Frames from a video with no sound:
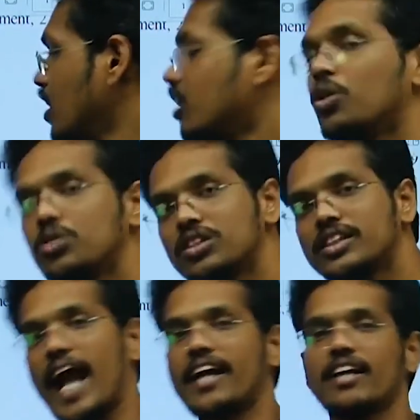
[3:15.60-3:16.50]
To
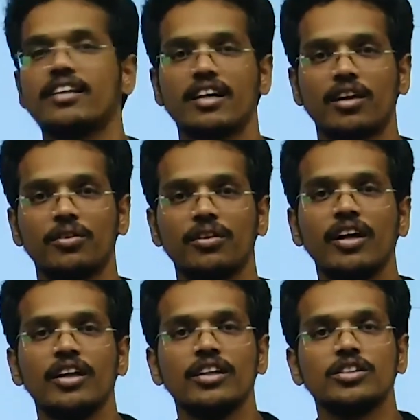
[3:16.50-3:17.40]
scatter the crowd.
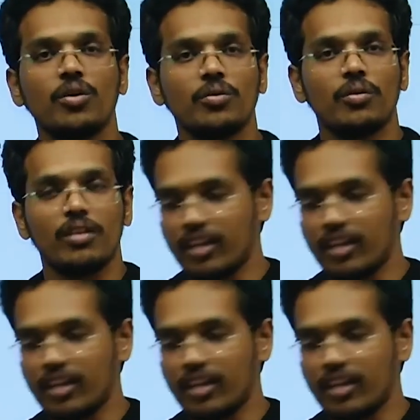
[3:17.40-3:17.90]
So